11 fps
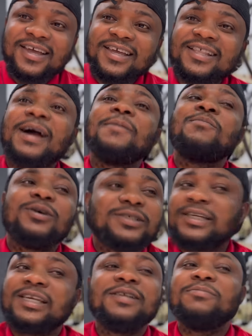in as much
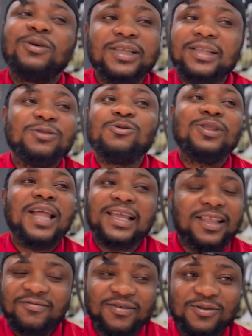as anybody don't like
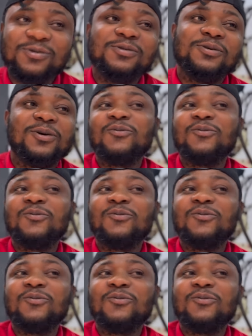Davido,